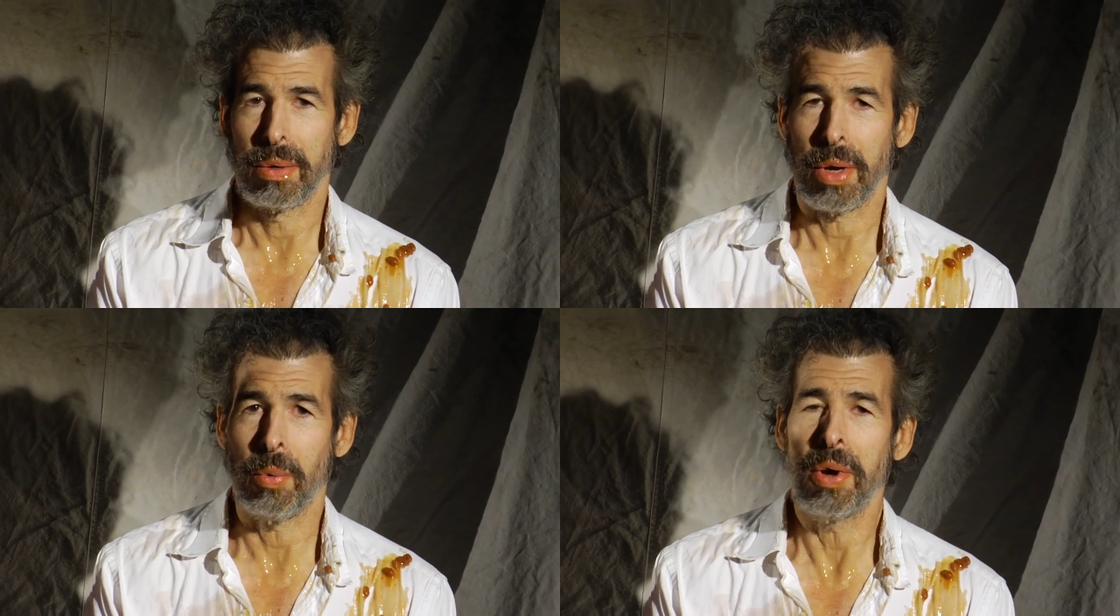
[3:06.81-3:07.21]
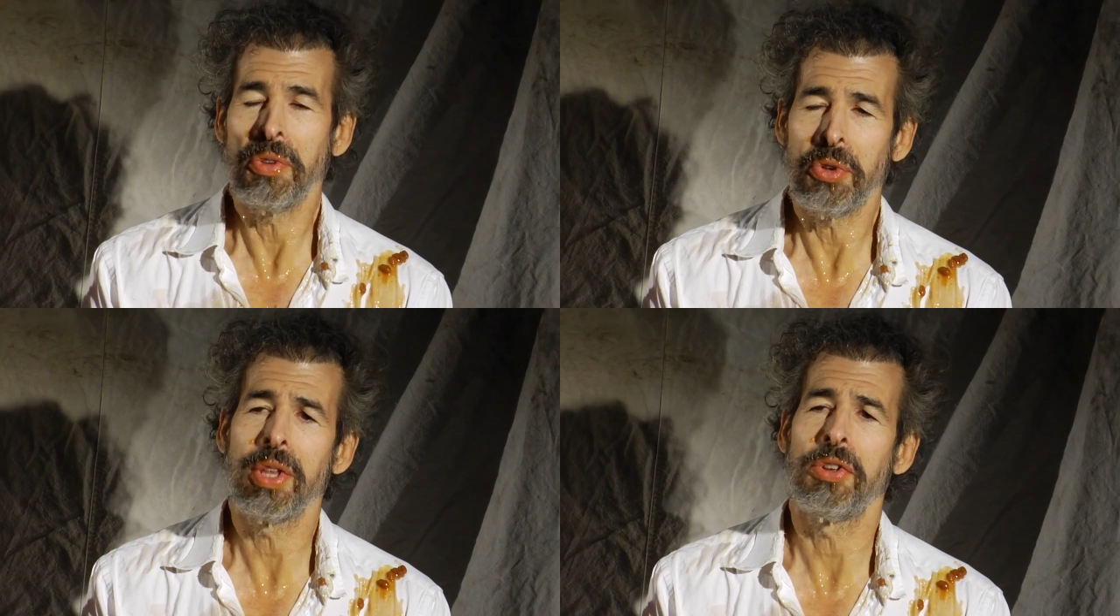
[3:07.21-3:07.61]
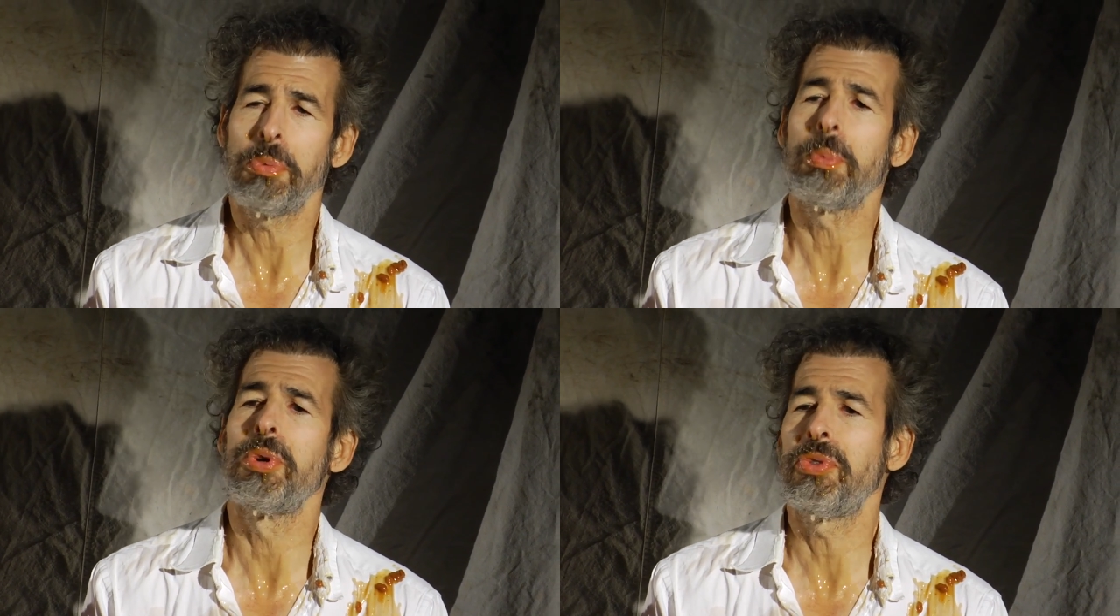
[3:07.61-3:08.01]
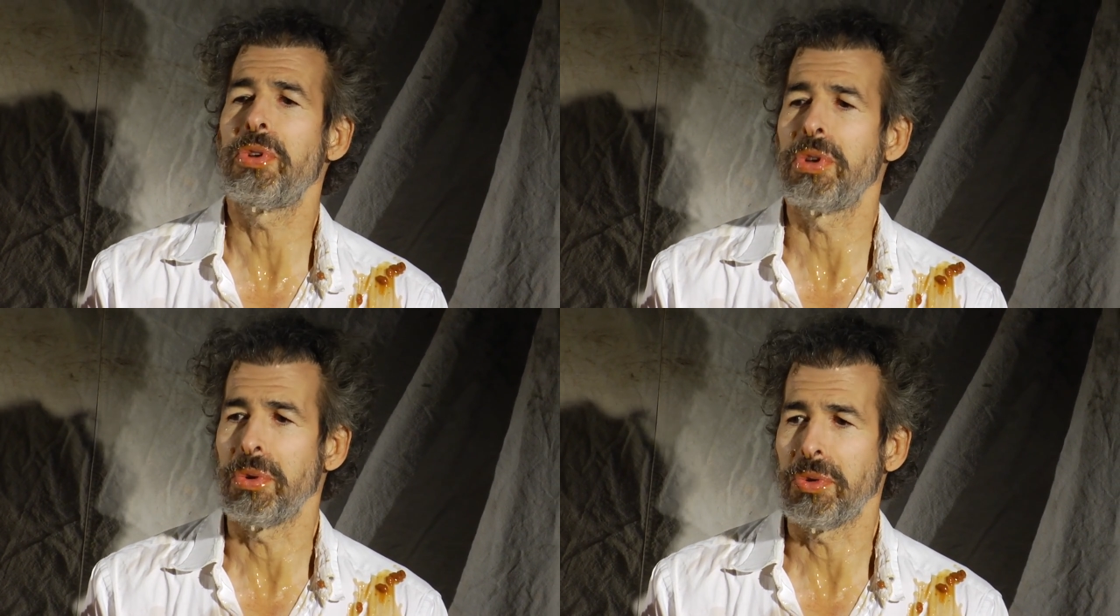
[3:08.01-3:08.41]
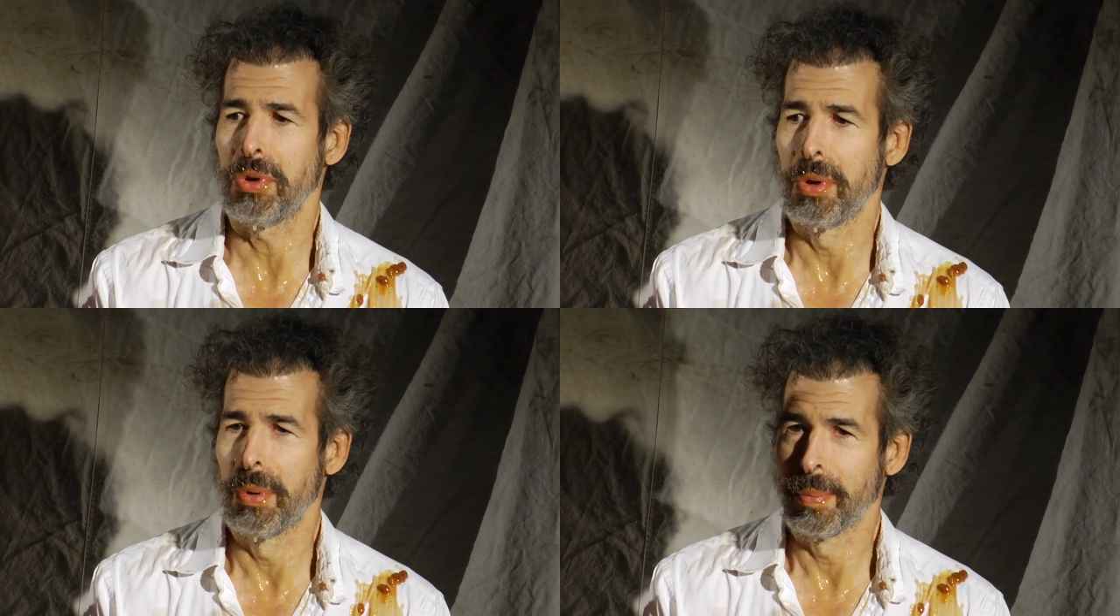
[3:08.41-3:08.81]
I want to say the spruce
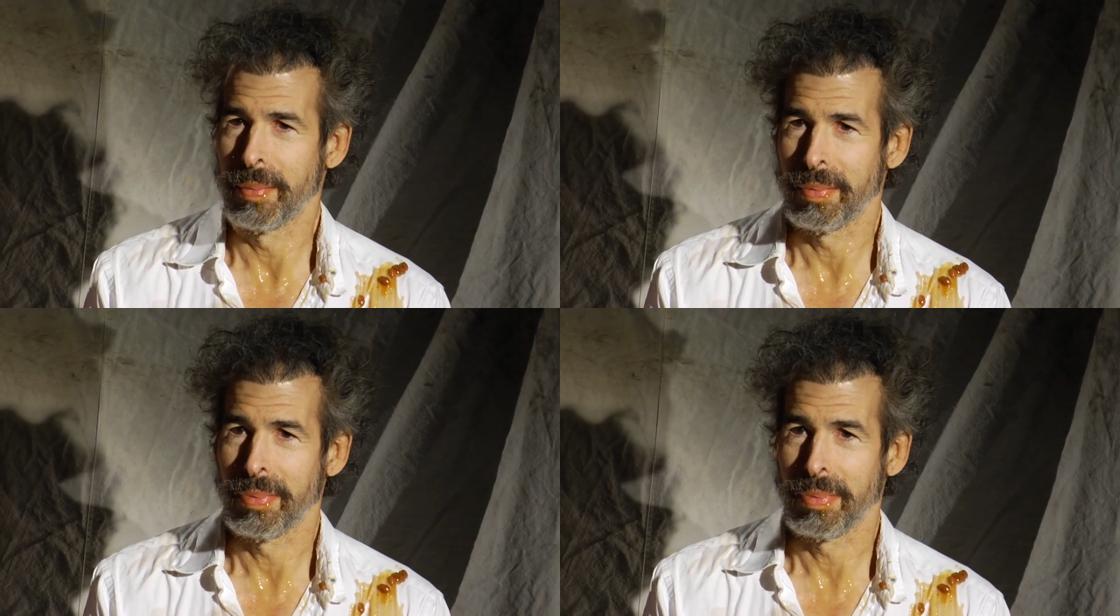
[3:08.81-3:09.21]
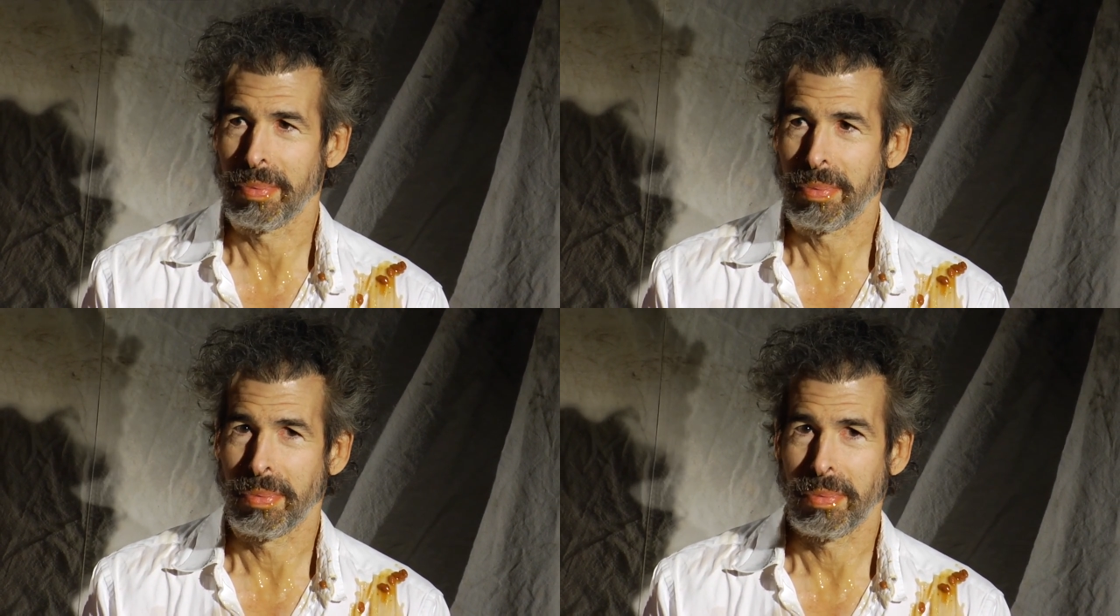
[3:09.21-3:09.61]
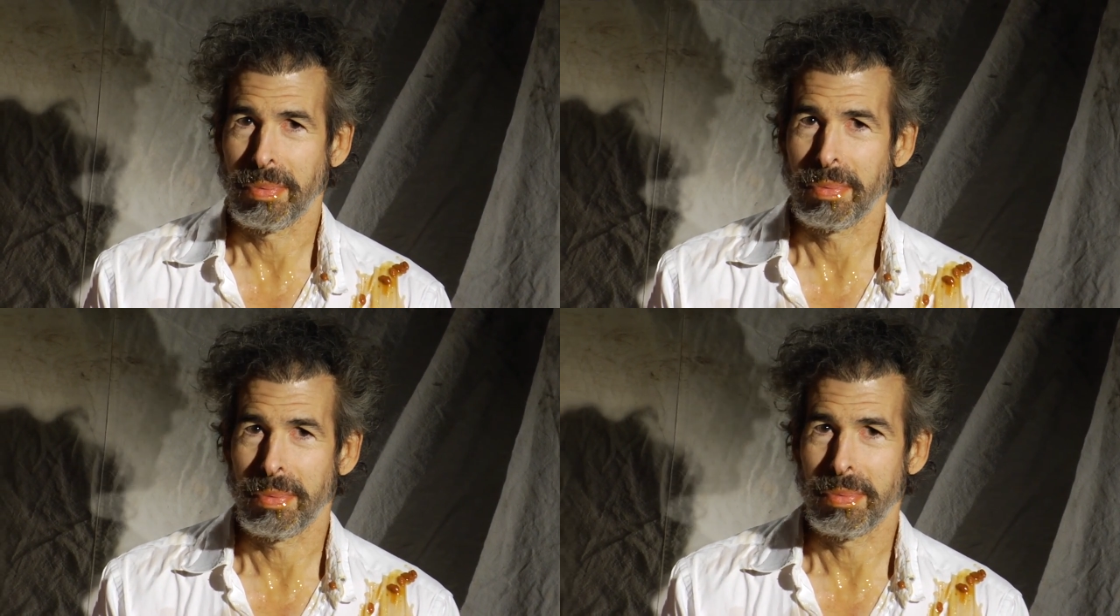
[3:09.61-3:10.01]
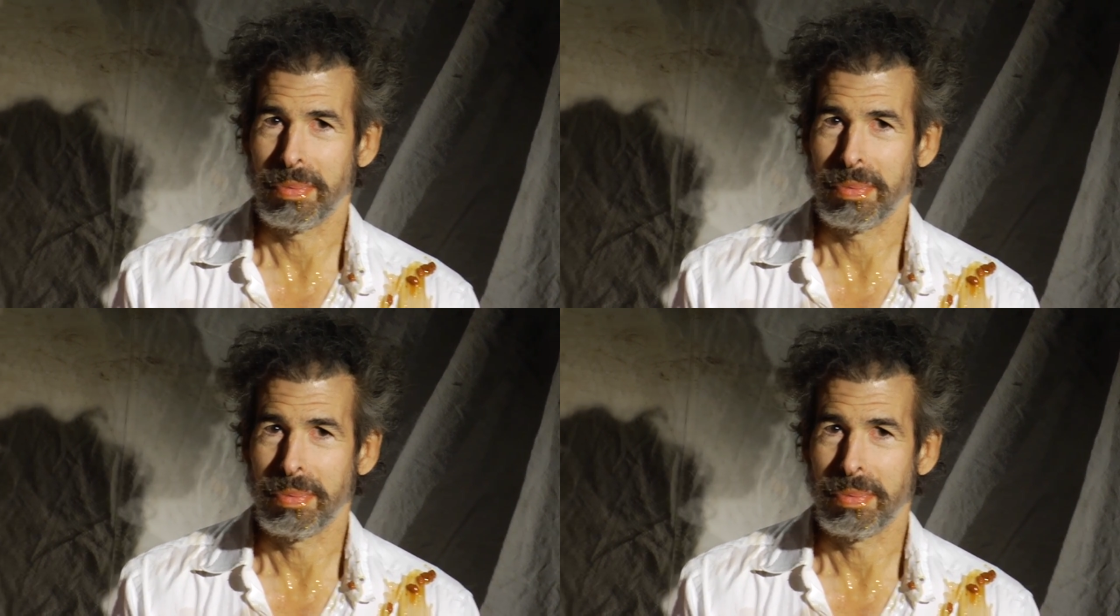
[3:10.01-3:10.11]
goose. Everybody wants to say the